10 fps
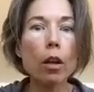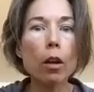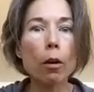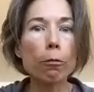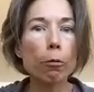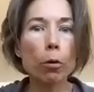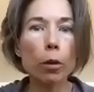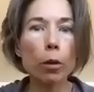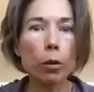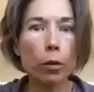
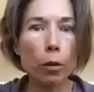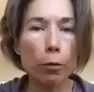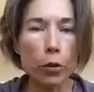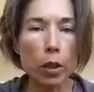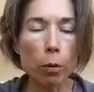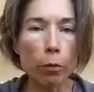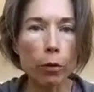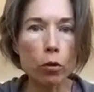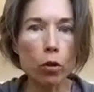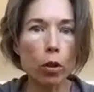for the foreseeable
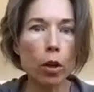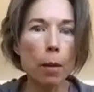future.